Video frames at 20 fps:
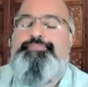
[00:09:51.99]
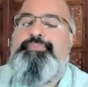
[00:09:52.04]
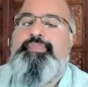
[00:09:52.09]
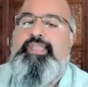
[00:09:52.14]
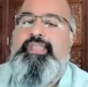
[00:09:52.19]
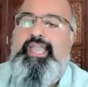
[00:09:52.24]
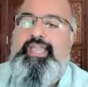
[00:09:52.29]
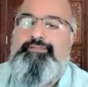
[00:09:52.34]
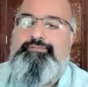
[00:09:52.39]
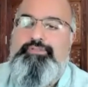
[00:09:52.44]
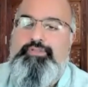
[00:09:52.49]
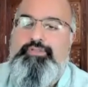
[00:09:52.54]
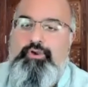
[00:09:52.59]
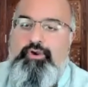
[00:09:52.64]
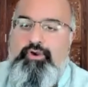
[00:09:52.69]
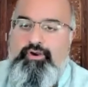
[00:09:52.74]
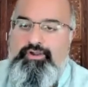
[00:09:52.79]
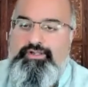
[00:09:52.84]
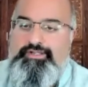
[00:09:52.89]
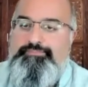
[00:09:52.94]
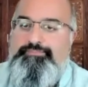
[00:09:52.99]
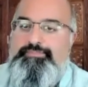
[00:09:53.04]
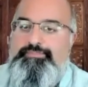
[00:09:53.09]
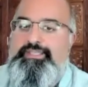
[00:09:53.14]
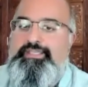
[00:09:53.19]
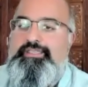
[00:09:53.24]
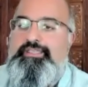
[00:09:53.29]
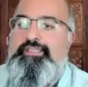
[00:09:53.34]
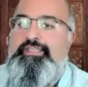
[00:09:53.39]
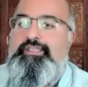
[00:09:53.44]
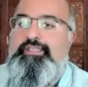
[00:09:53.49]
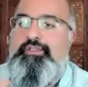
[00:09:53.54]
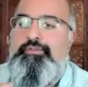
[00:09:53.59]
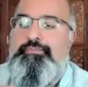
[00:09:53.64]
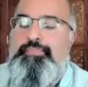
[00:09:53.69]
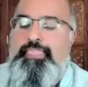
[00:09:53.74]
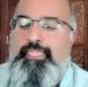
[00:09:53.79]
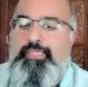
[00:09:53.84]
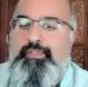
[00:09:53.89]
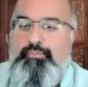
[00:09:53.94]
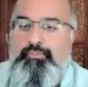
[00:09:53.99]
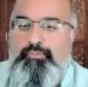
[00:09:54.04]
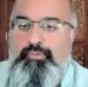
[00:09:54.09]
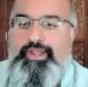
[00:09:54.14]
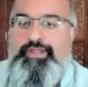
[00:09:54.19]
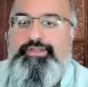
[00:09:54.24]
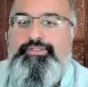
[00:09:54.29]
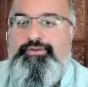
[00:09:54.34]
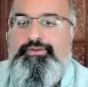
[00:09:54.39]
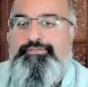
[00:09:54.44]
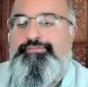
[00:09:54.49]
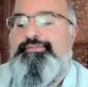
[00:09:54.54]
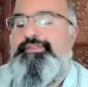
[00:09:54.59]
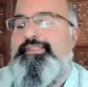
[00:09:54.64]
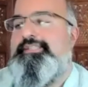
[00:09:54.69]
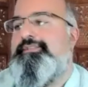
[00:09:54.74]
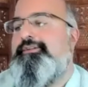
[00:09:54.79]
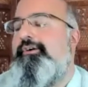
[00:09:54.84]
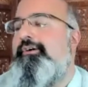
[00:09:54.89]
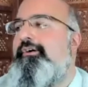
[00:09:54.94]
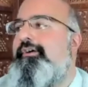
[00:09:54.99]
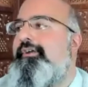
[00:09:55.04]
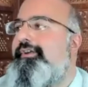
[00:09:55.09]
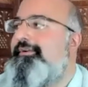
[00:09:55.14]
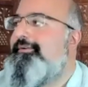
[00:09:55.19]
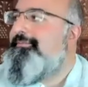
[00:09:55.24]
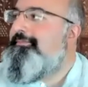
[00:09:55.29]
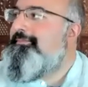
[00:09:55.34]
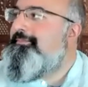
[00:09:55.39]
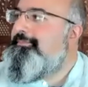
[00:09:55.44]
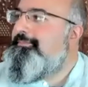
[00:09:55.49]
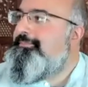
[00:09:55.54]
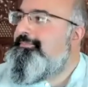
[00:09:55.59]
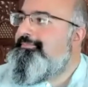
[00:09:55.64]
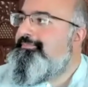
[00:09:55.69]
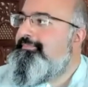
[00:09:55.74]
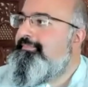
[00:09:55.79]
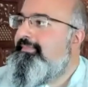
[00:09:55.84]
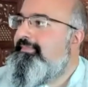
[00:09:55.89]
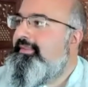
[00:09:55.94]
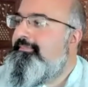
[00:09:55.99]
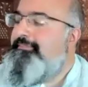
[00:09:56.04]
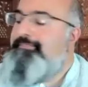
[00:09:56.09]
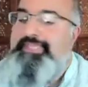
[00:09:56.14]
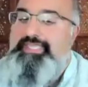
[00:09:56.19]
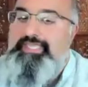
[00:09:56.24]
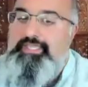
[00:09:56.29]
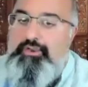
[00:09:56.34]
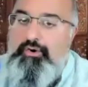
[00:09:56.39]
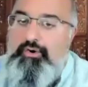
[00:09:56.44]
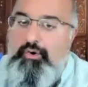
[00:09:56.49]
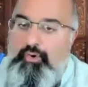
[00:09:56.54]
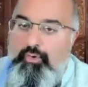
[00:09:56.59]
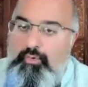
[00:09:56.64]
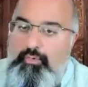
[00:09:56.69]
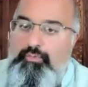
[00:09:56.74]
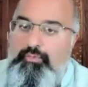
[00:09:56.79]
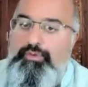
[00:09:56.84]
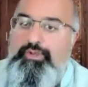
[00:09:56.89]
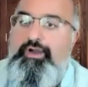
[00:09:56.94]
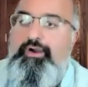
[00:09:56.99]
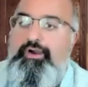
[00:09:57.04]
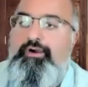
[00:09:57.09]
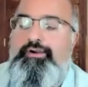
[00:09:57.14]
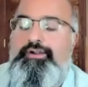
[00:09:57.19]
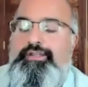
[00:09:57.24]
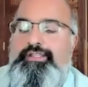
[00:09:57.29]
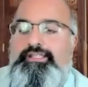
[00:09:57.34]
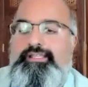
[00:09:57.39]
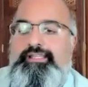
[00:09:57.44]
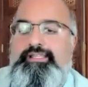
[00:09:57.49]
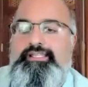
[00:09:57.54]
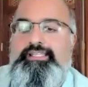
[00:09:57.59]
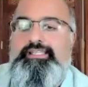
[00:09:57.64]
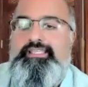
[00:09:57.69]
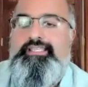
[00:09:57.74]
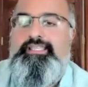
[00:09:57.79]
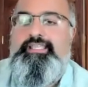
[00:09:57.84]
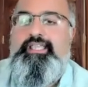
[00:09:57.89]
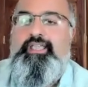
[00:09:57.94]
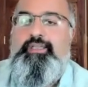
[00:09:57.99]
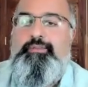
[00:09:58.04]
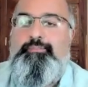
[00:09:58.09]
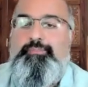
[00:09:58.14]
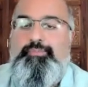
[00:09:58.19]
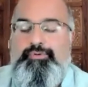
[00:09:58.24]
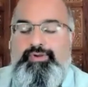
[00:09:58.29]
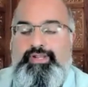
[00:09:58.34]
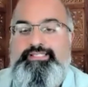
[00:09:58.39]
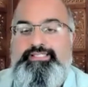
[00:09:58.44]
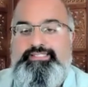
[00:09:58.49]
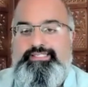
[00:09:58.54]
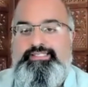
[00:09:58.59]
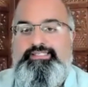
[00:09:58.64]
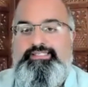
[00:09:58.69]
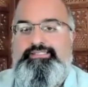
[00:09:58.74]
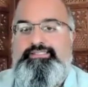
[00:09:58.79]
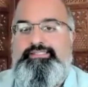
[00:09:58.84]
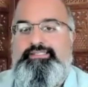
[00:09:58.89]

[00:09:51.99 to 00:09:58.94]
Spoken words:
Have your heart be where your feet are. be wholeheartedly present